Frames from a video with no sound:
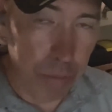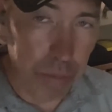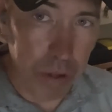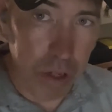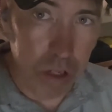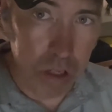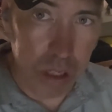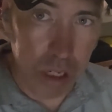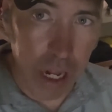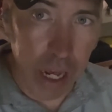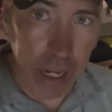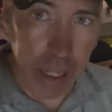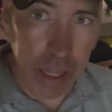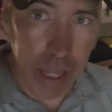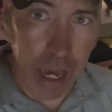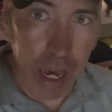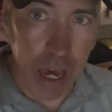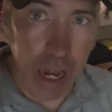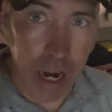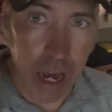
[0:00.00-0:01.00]
the builds like
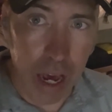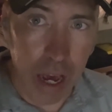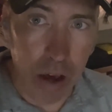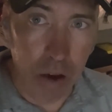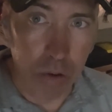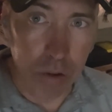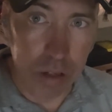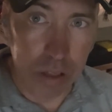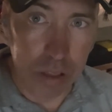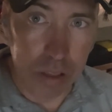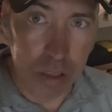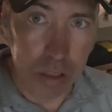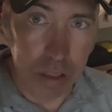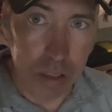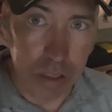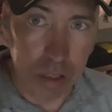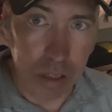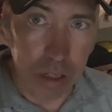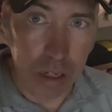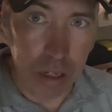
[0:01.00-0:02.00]
that, I always,
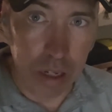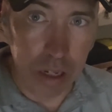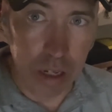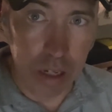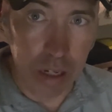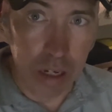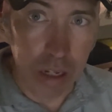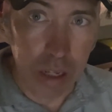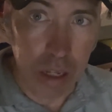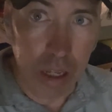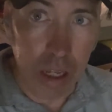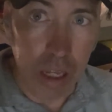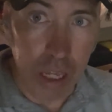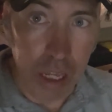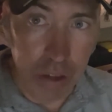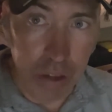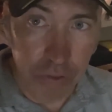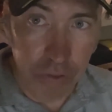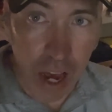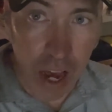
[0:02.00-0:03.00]

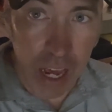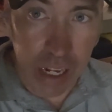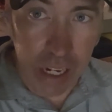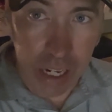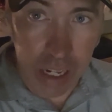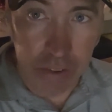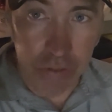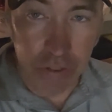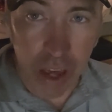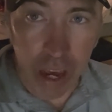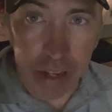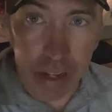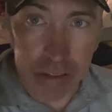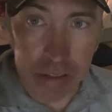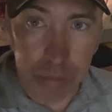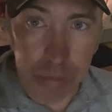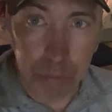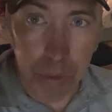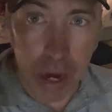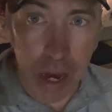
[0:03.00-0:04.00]
if I leave that
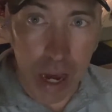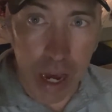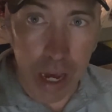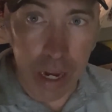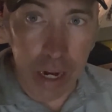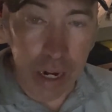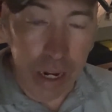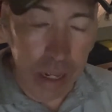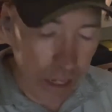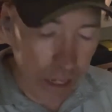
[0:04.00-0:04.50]
spot,